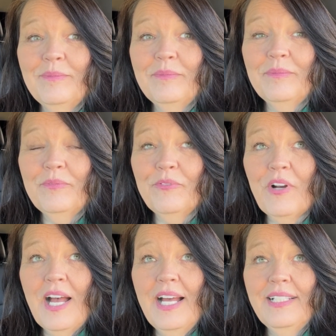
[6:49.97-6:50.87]

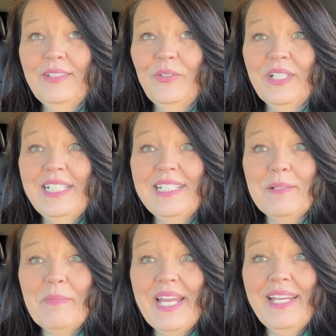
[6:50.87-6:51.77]
Fried Green
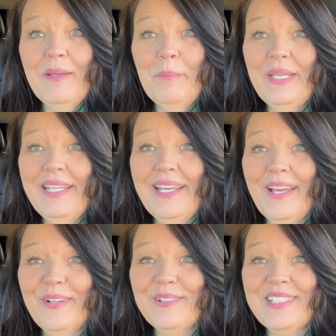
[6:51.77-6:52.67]
Tomato
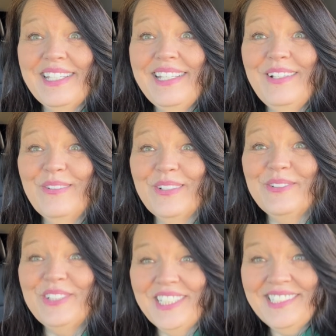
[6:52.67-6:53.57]
BLT Grilled
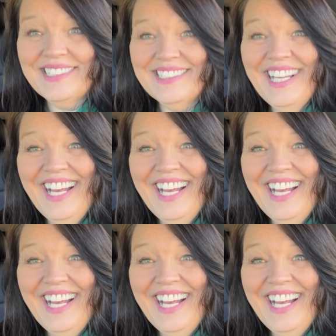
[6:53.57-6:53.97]
Cheese.